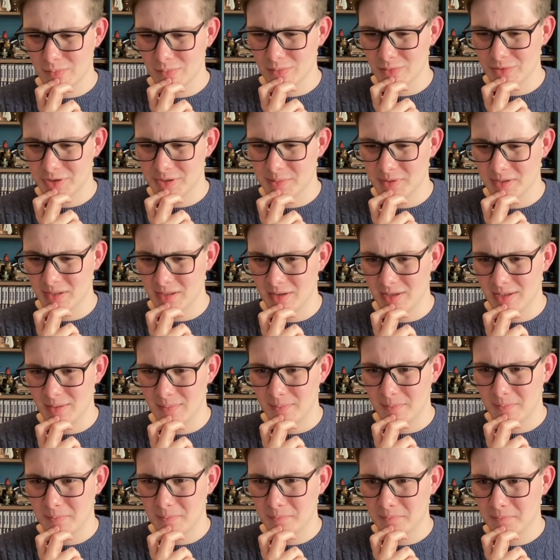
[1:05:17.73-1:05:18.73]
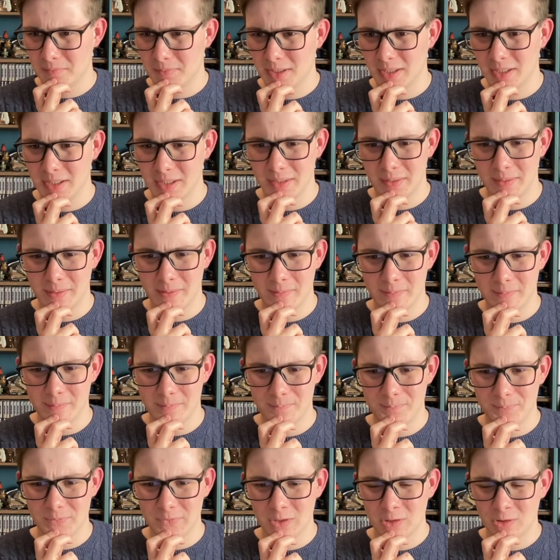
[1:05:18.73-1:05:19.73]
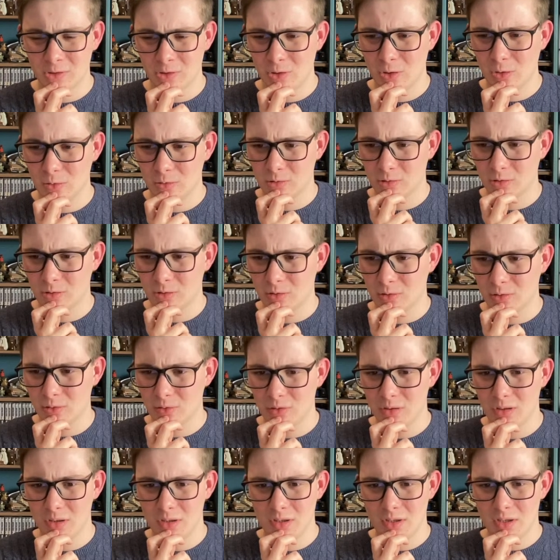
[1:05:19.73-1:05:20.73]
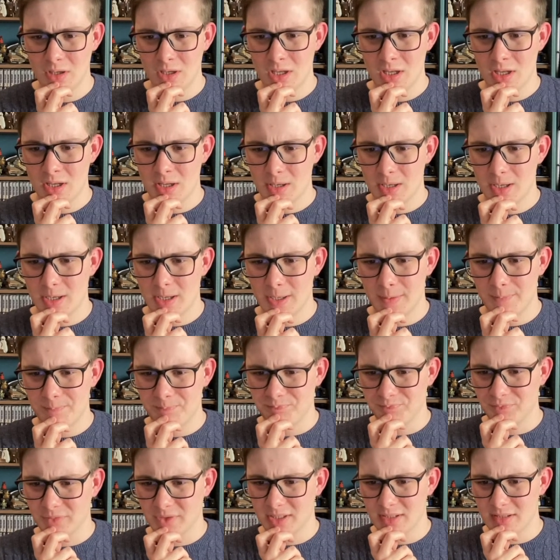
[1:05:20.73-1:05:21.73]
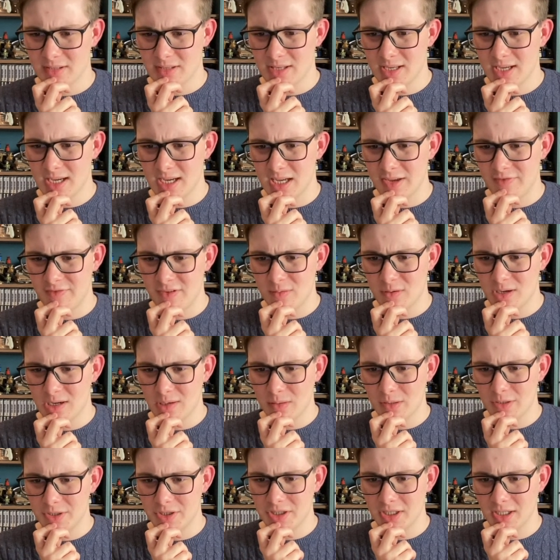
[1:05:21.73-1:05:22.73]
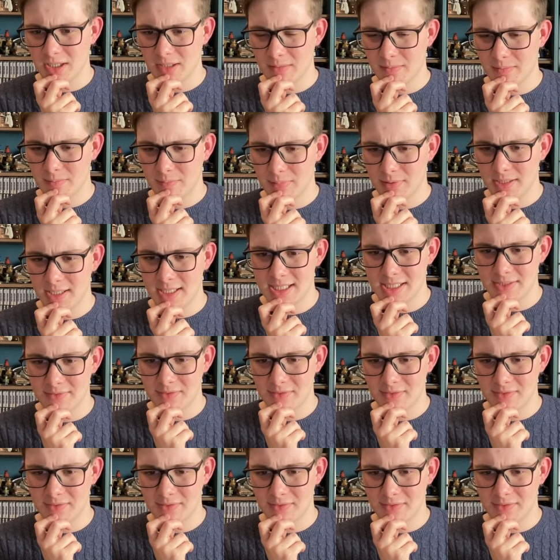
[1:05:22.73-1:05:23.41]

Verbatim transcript: Or something like that. Um, cool, cool, cool. Um, yeah, if you are watching, please